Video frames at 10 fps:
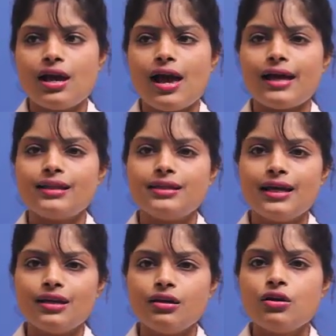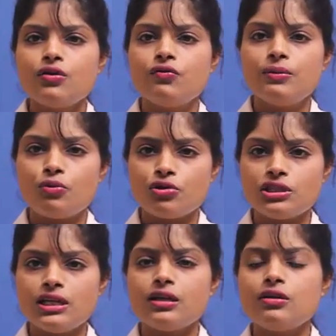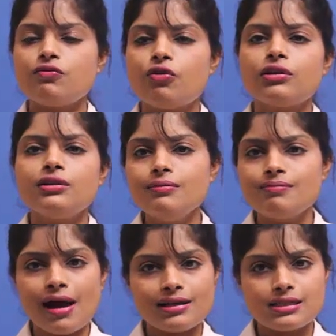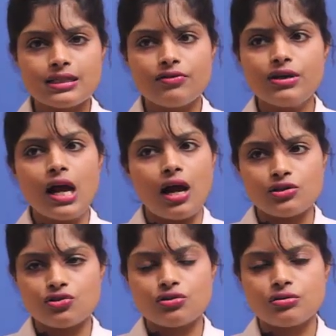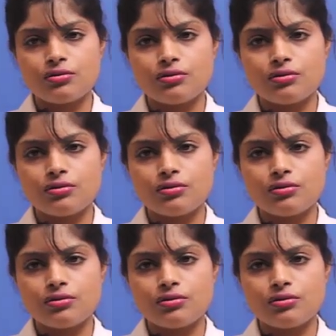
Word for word: and then we proceed for the maxillary arch.